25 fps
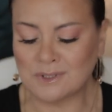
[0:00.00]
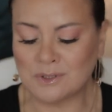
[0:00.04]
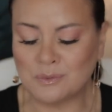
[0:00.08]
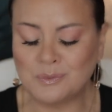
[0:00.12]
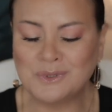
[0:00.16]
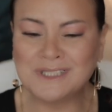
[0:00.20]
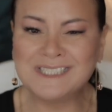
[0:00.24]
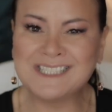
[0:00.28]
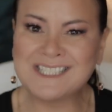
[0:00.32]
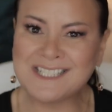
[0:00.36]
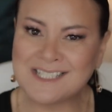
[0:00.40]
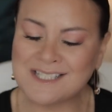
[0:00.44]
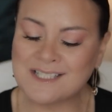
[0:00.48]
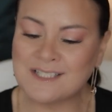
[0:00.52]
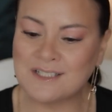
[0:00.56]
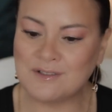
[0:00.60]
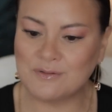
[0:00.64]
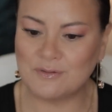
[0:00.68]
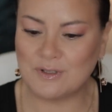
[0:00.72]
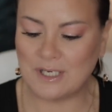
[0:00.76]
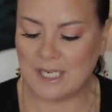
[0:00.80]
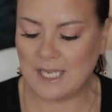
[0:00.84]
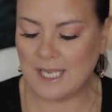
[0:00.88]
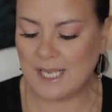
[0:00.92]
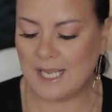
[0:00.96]
which
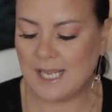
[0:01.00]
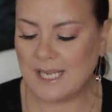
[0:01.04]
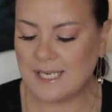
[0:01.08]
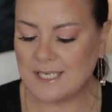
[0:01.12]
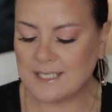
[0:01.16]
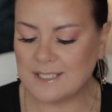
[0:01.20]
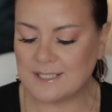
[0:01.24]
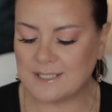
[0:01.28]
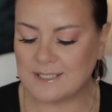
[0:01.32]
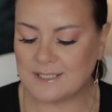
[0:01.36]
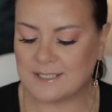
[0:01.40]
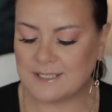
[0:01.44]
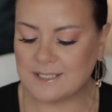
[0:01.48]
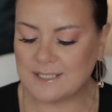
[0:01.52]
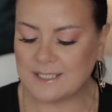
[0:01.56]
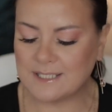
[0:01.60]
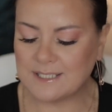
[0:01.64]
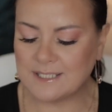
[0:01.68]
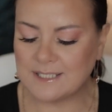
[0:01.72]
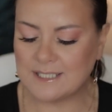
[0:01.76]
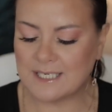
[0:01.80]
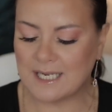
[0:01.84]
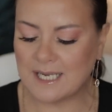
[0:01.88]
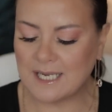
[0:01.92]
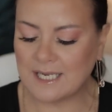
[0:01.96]
isn't as
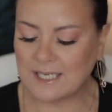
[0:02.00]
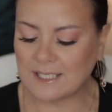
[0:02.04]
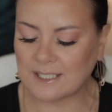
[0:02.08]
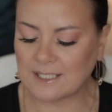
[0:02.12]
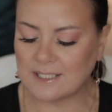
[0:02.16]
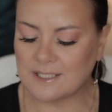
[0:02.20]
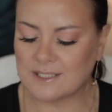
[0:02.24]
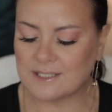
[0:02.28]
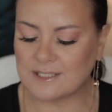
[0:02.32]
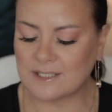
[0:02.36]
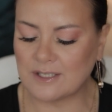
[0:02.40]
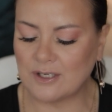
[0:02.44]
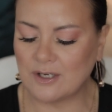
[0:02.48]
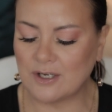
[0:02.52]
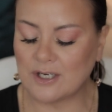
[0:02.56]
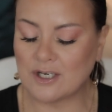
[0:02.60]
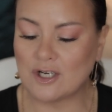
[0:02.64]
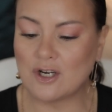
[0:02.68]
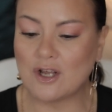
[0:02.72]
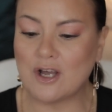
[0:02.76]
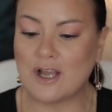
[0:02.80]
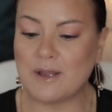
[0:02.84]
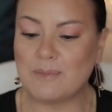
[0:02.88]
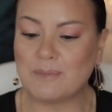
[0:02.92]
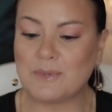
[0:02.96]
dark as I'd
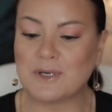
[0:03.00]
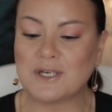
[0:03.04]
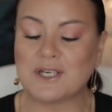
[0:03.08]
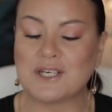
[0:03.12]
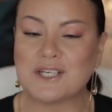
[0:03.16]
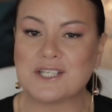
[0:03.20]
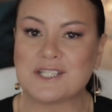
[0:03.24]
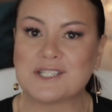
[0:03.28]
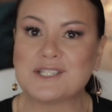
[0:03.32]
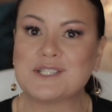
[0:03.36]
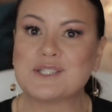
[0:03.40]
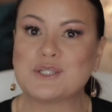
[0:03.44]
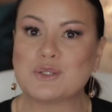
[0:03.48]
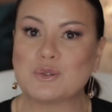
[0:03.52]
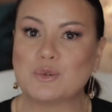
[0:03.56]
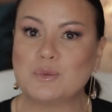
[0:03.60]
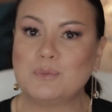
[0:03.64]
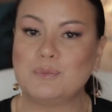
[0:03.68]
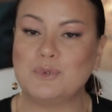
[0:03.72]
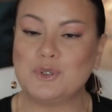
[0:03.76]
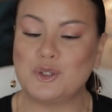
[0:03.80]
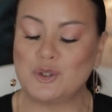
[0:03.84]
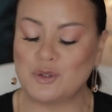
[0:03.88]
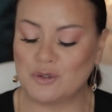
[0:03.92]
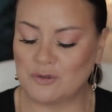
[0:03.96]
like, but it is still
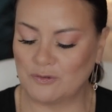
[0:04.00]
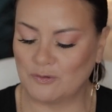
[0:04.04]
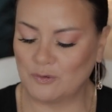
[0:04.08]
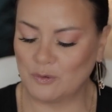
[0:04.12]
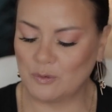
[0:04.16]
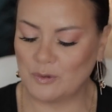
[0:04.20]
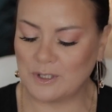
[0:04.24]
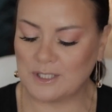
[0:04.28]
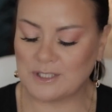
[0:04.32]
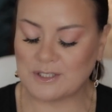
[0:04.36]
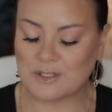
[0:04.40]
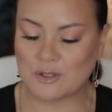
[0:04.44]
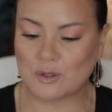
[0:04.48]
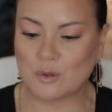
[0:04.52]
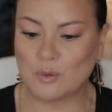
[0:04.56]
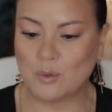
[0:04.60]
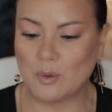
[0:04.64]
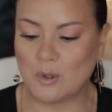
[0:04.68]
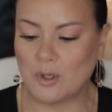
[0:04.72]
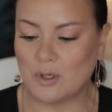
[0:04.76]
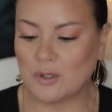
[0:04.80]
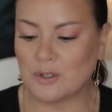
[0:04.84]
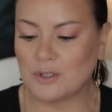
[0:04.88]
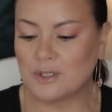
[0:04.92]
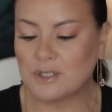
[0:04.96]
beautiful as a
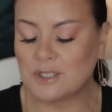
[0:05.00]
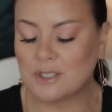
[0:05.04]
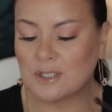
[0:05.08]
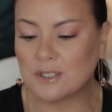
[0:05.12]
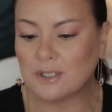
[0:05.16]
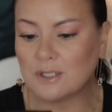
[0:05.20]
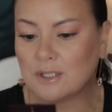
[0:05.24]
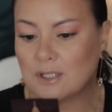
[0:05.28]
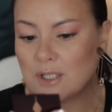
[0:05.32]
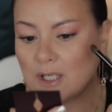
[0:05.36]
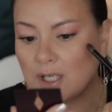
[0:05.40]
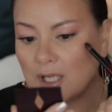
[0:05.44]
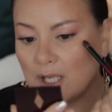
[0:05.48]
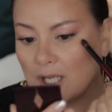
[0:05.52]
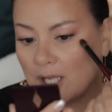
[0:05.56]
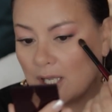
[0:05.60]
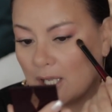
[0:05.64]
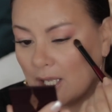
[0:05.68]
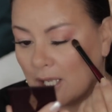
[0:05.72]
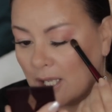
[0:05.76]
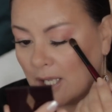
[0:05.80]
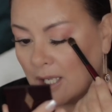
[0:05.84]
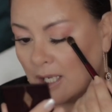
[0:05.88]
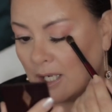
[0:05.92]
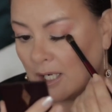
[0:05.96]
quad.
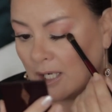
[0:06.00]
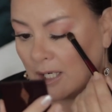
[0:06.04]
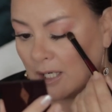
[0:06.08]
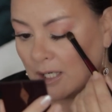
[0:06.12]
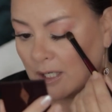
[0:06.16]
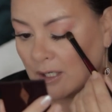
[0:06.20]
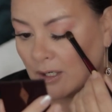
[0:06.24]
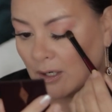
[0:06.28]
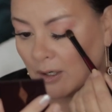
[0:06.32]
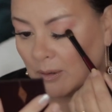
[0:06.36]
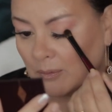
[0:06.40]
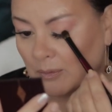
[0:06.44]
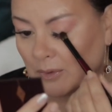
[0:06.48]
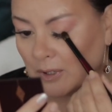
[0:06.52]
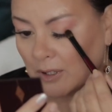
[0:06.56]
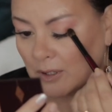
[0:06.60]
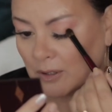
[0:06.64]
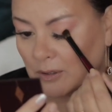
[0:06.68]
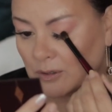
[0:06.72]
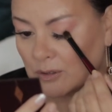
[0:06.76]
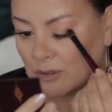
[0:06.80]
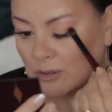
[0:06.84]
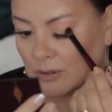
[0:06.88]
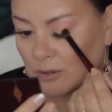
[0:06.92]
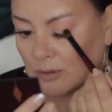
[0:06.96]
And I'm
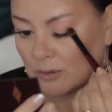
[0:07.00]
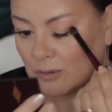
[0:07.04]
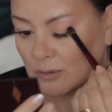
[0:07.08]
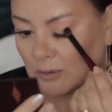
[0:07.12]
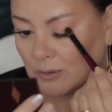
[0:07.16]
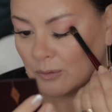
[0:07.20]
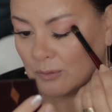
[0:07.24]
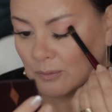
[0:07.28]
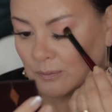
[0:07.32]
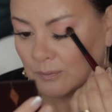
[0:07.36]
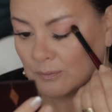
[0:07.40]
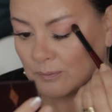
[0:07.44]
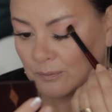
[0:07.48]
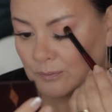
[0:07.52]
going to